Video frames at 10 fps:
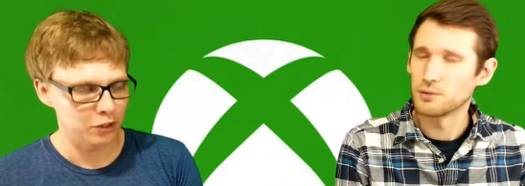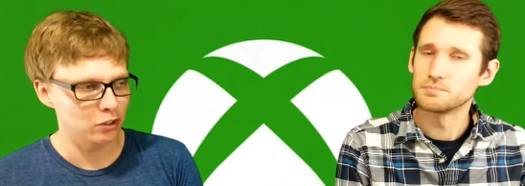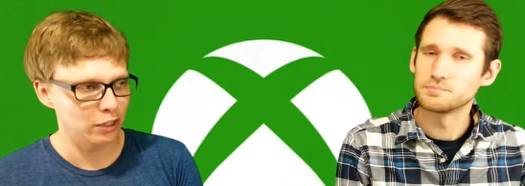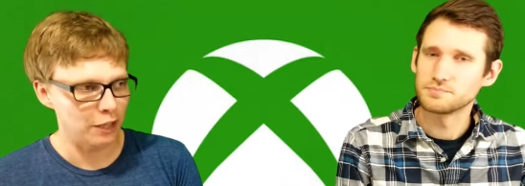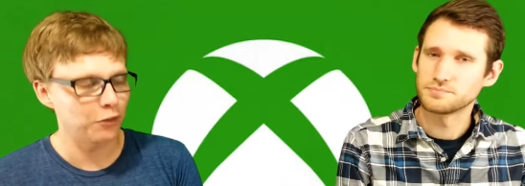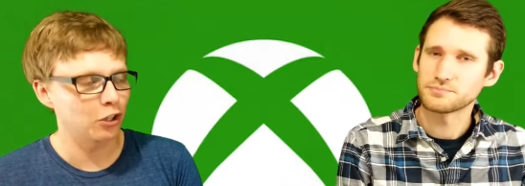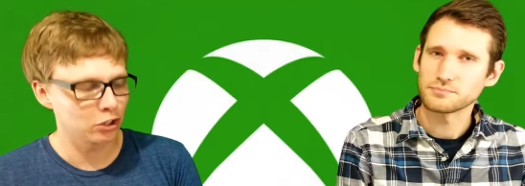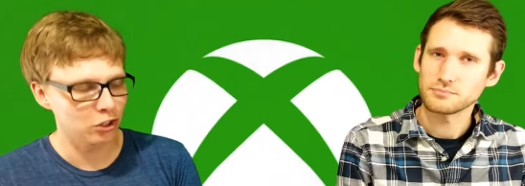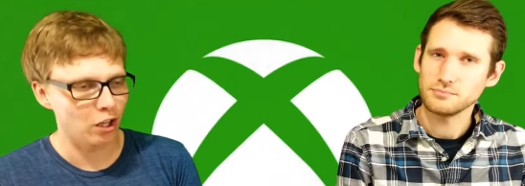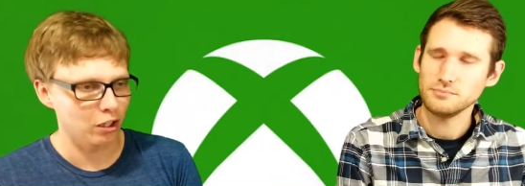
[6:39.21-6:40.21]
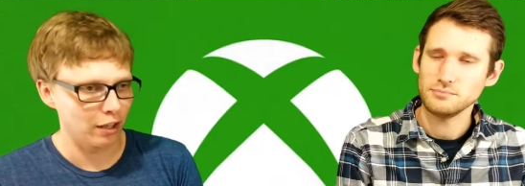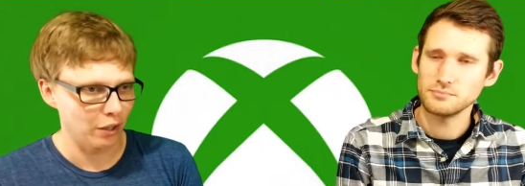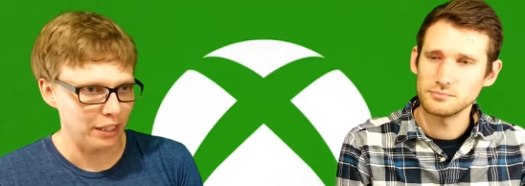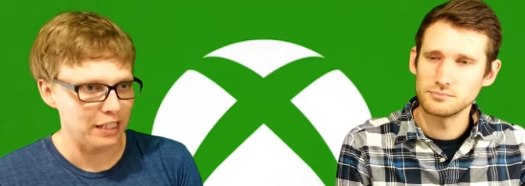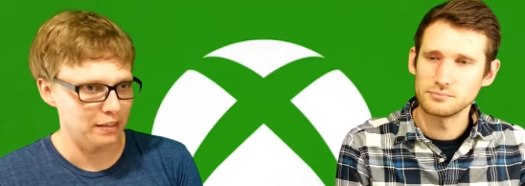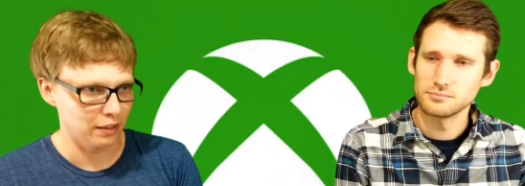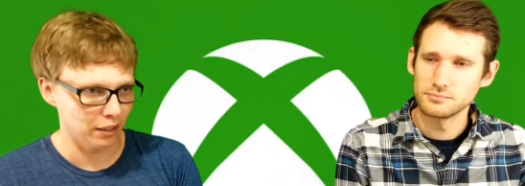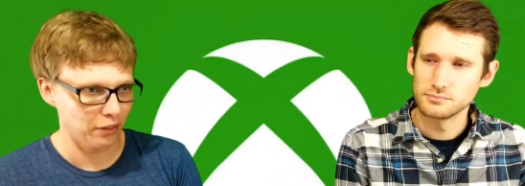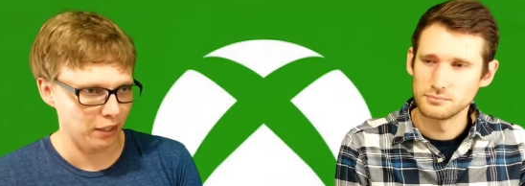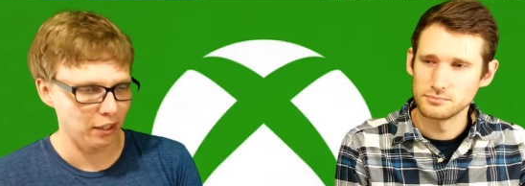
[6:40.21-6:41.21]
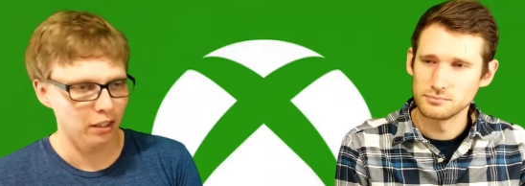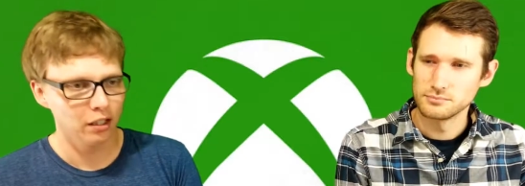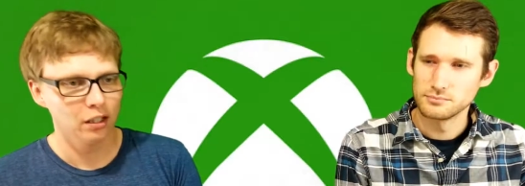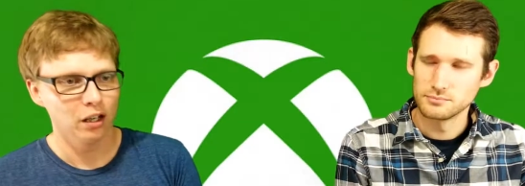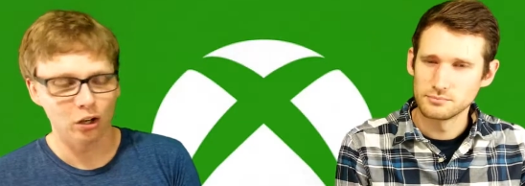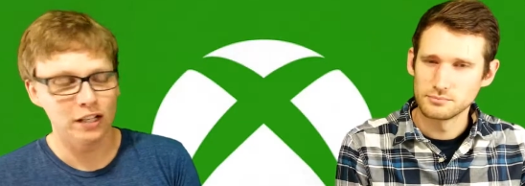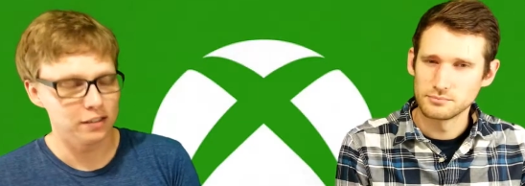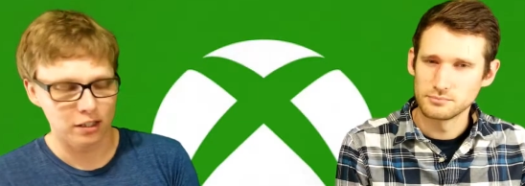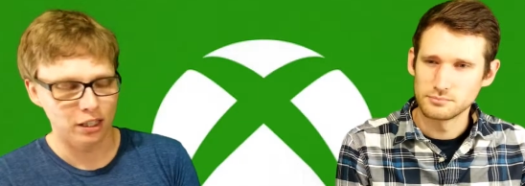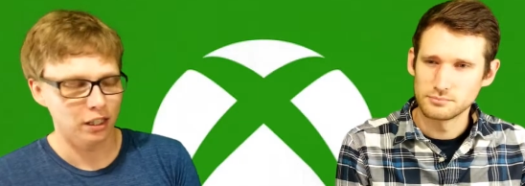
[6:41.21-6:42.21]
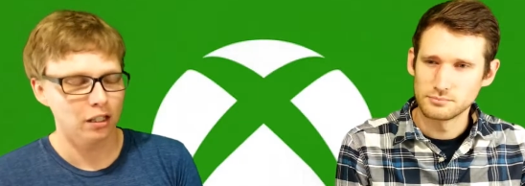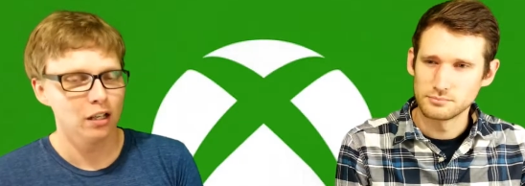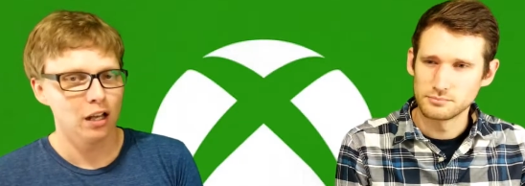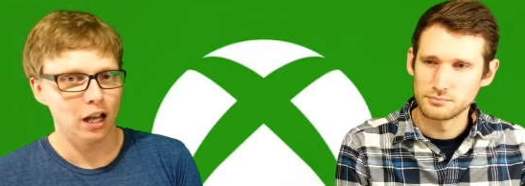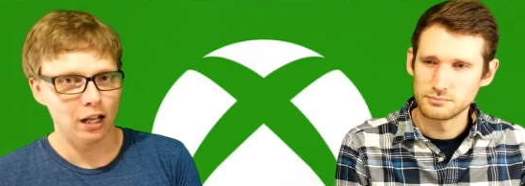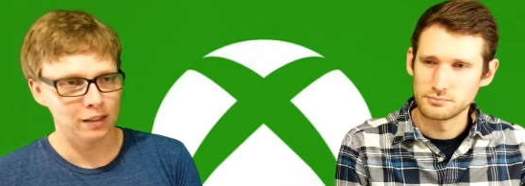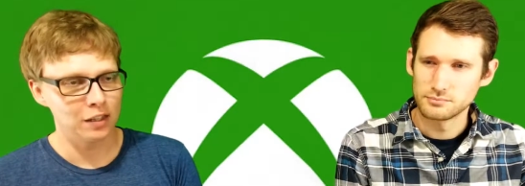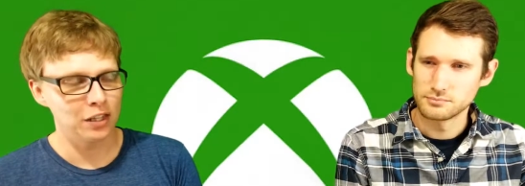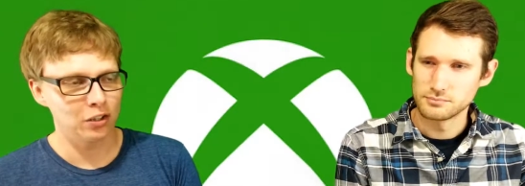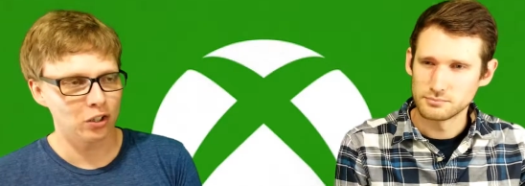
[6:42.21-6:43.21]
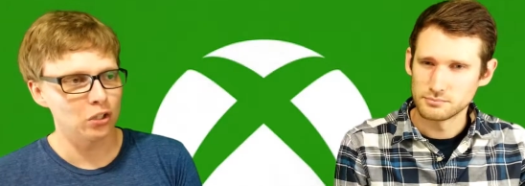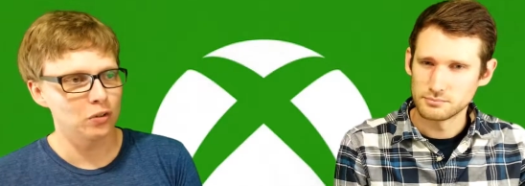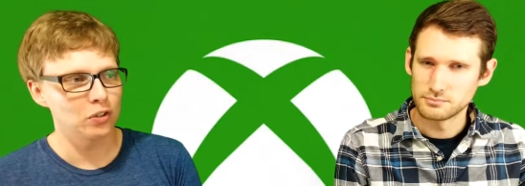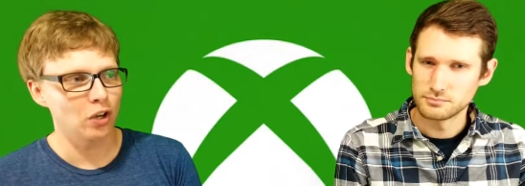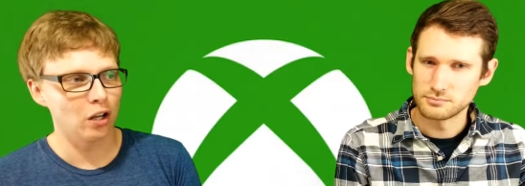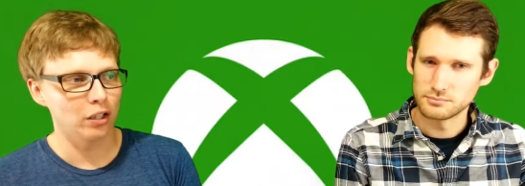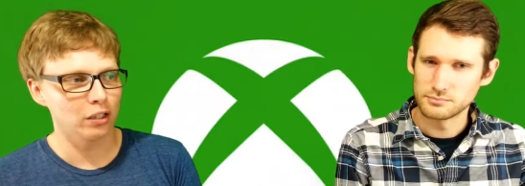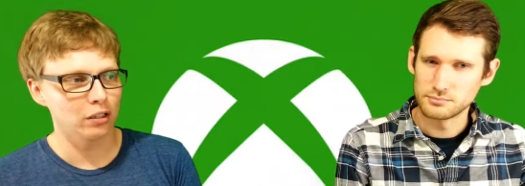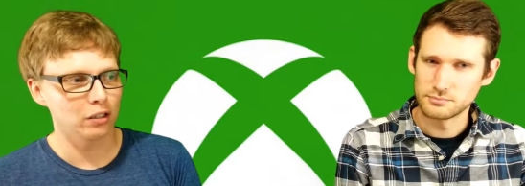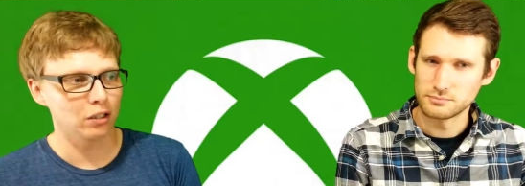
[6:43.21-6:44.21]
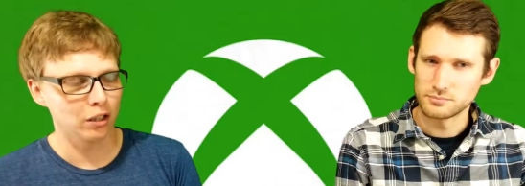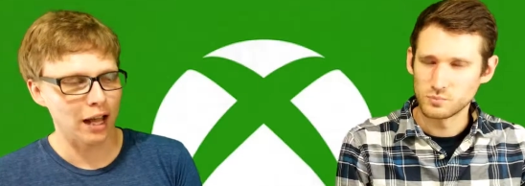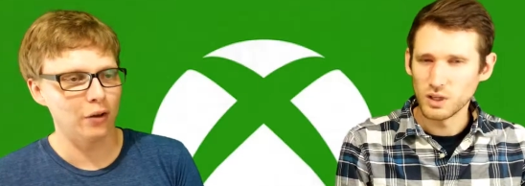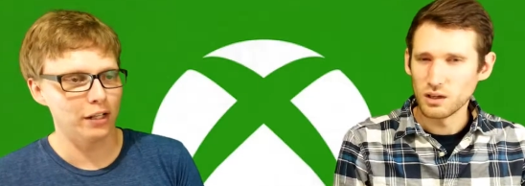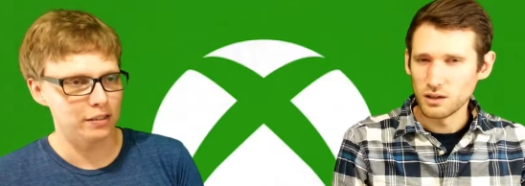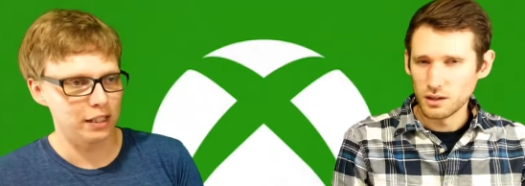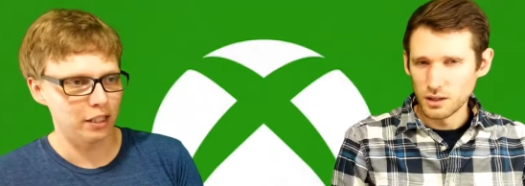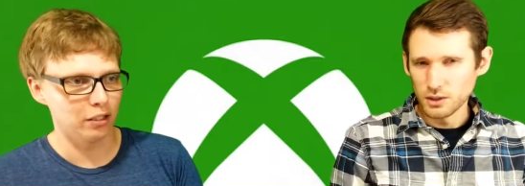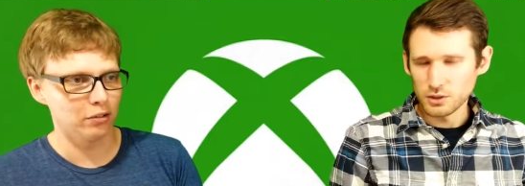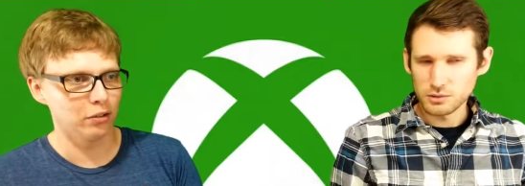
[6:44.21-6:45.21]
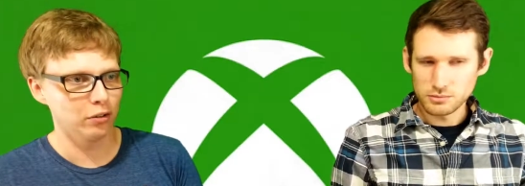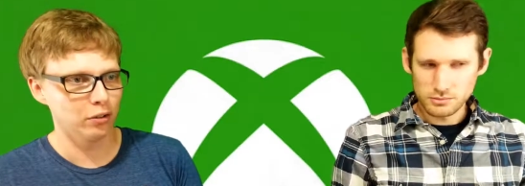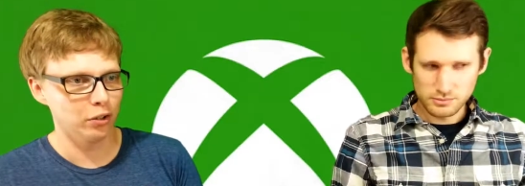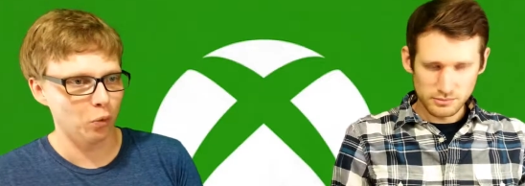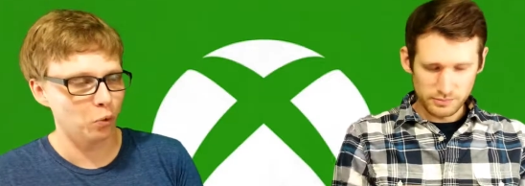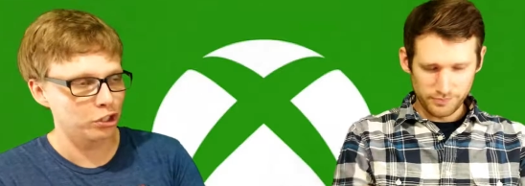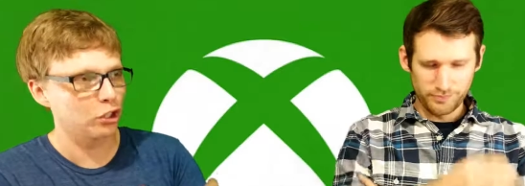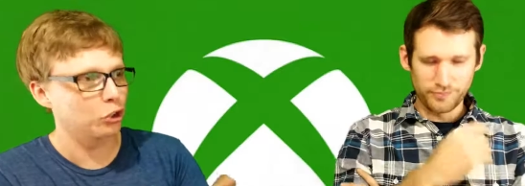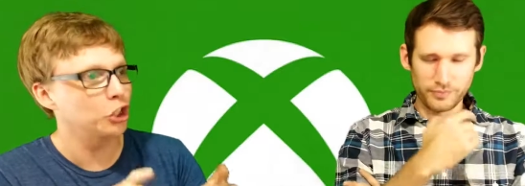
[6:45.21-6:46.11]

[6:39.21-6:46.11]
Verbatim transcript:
Speaker 1: If if Scarlett Cloud isn't a thing, or is a thing, because uh, I think they're going to use Scarlett Cloud as their, you know, we're